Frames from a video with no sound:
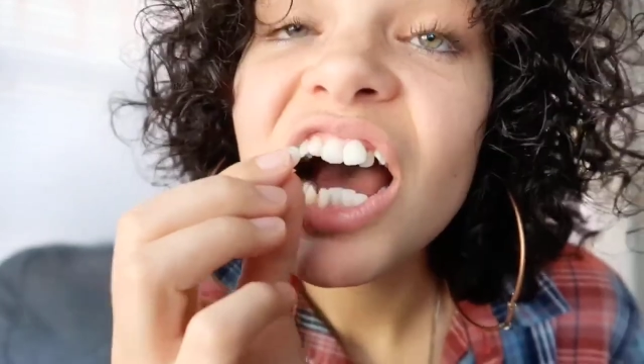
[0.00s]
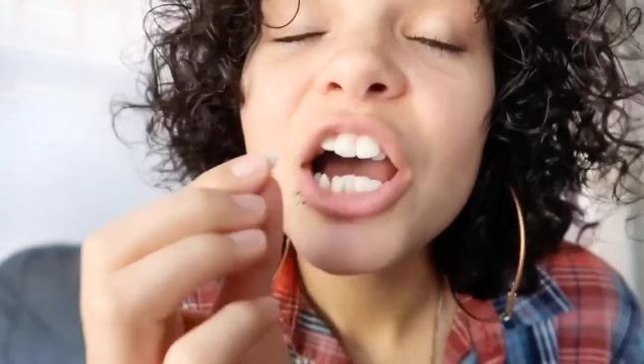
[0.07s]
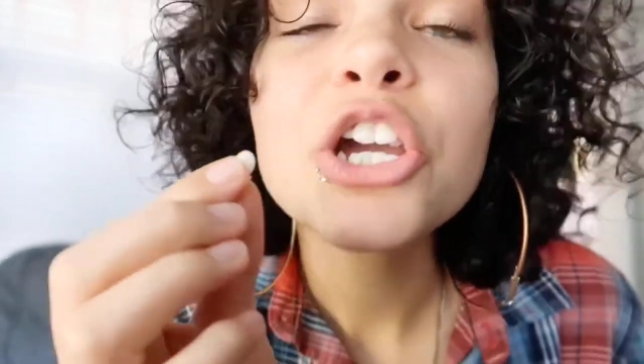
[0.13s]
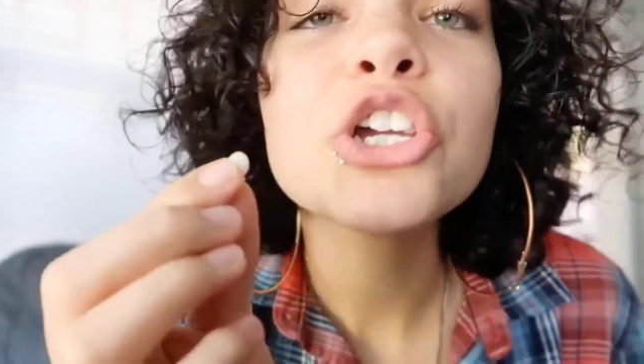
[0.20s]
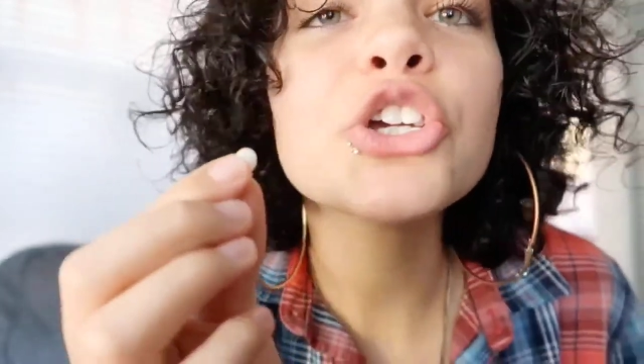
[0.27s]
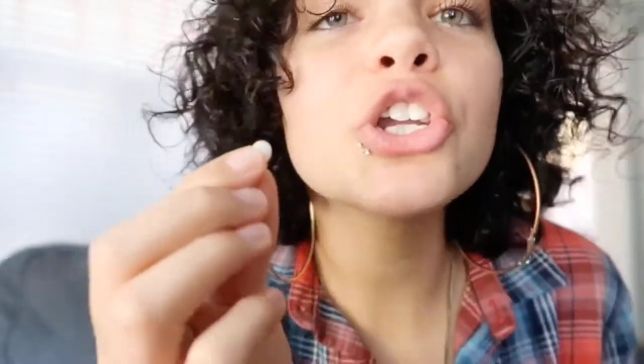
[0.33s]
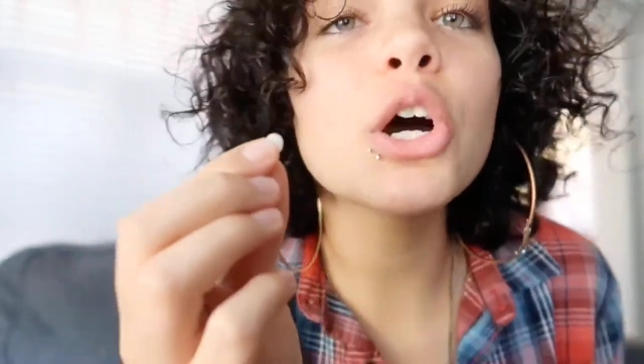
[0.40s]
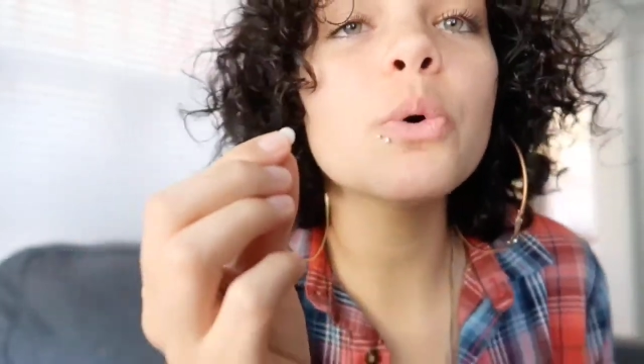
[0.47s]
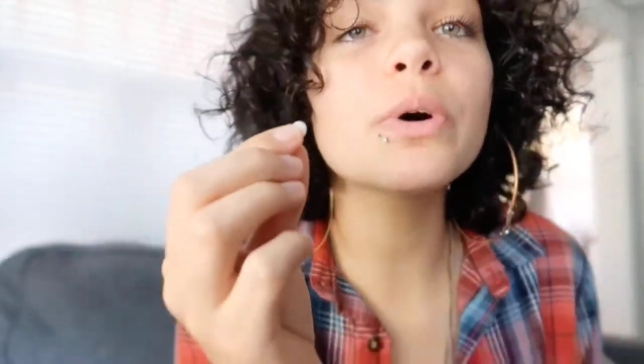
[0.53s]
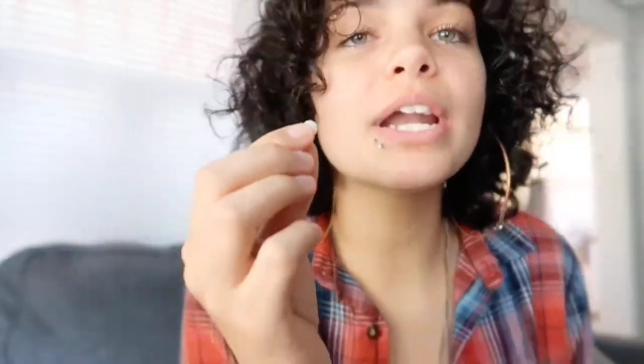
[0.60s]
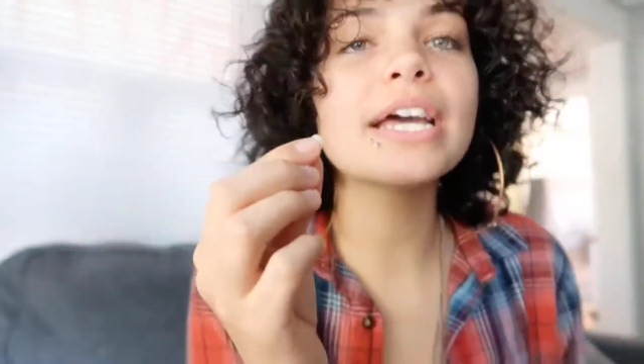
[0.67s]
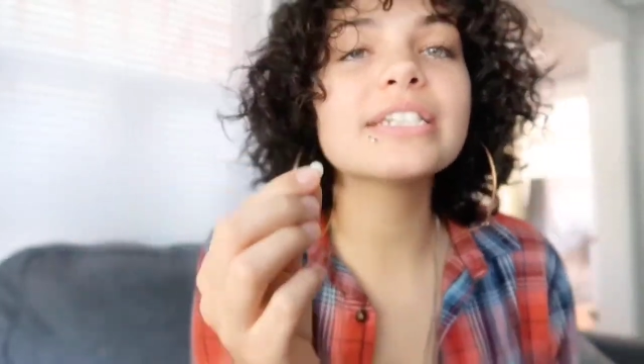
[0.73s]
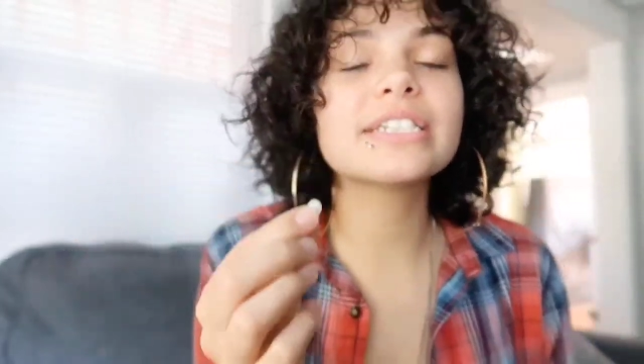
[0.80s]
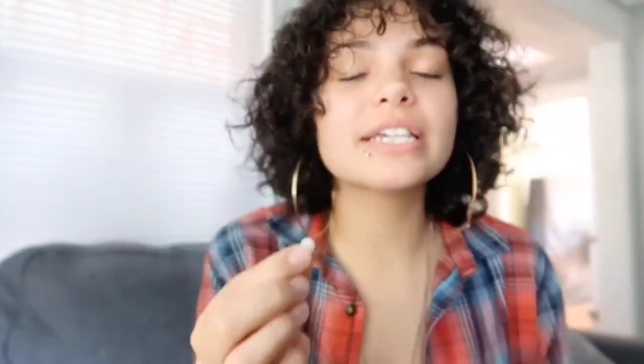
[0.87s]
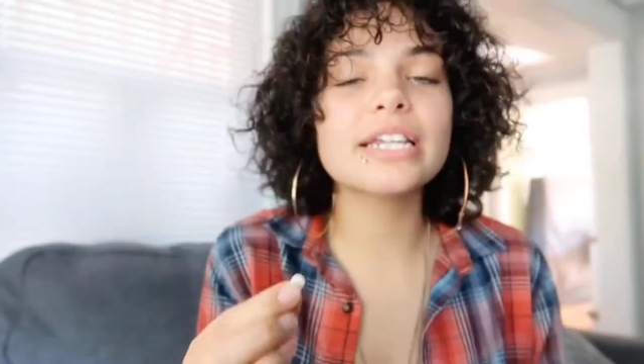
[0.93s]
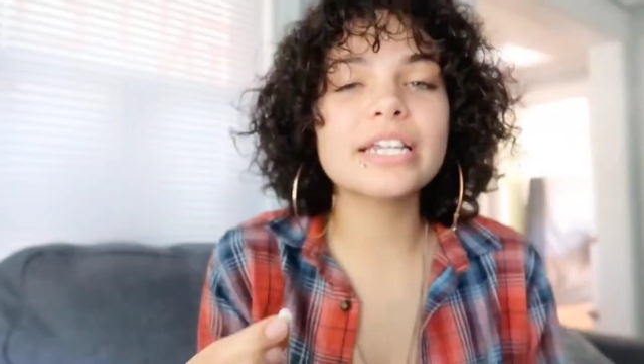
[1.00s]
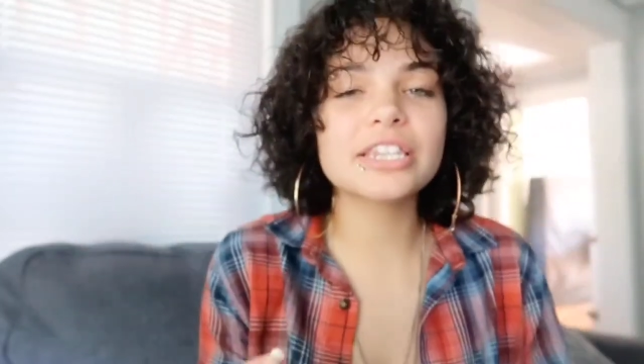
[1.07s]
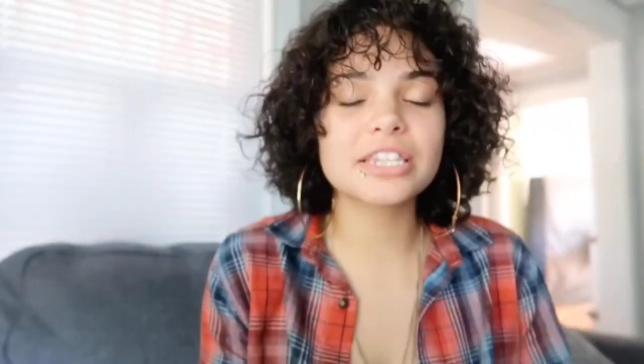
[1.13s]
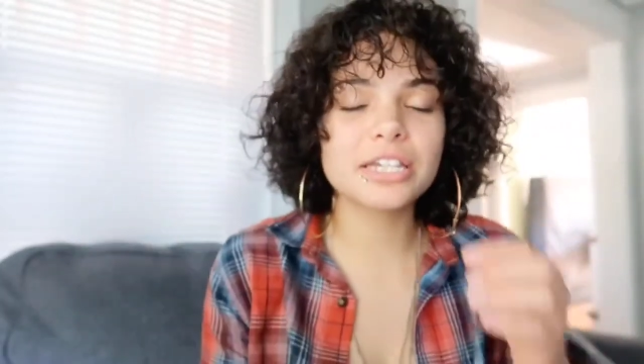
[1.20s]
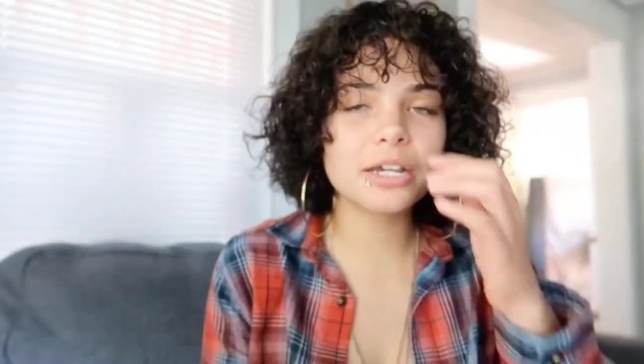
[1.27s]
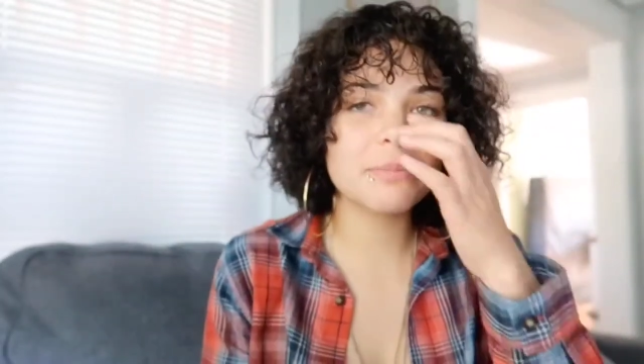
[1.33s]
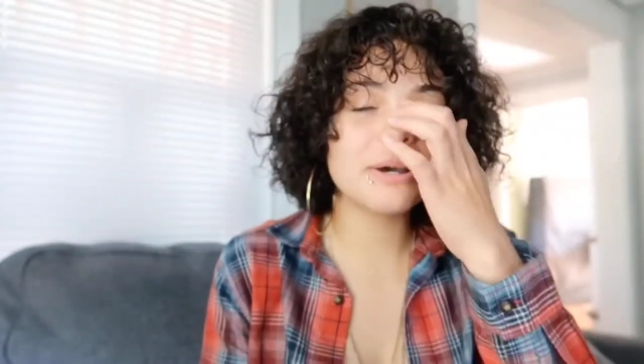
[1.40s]
You know what I didn't
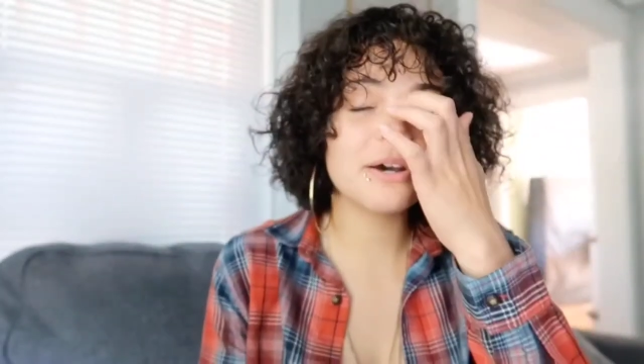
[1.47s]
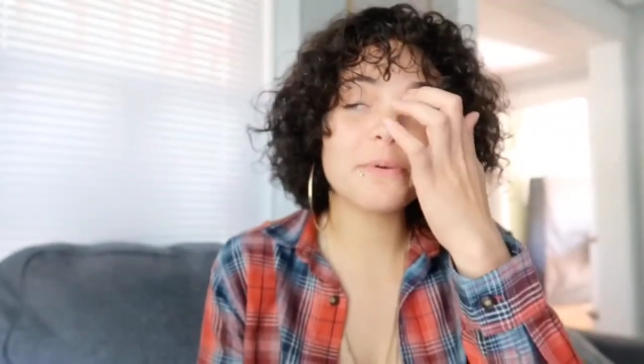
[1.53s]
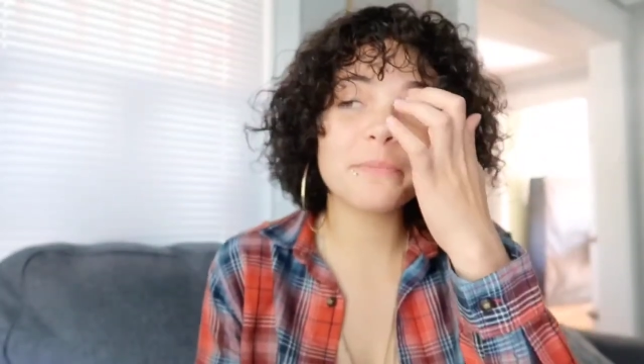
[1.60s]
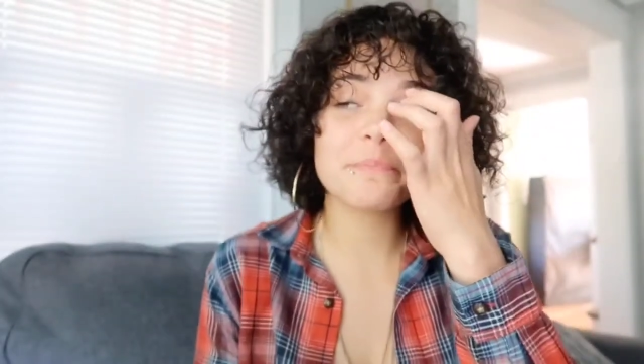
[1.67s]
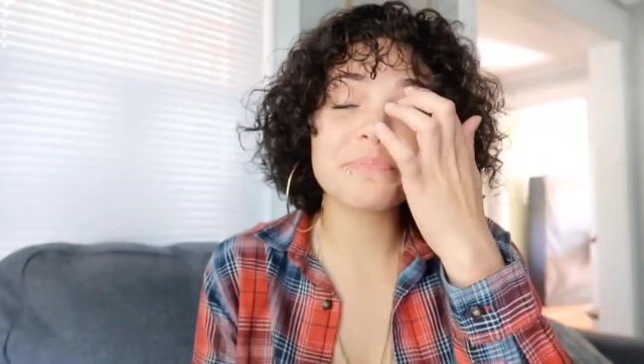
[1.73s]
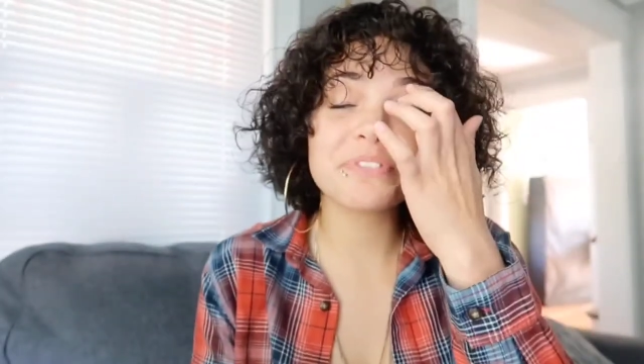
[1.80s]
think about?